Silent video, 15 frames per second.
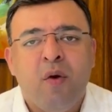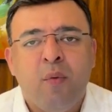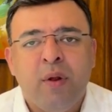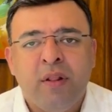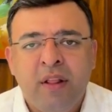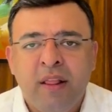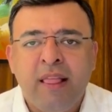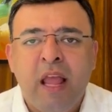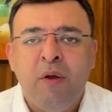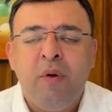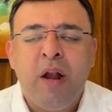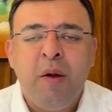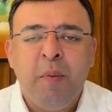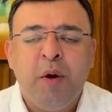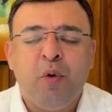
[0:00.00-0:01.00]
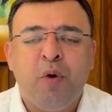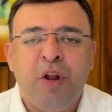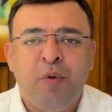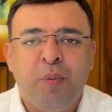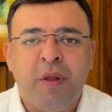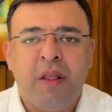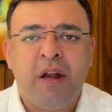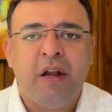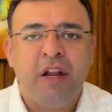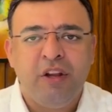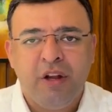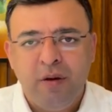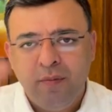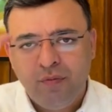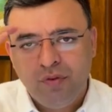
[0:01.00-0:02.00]
With this, I will end my today's
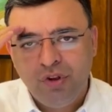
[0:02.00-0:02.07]
presentation.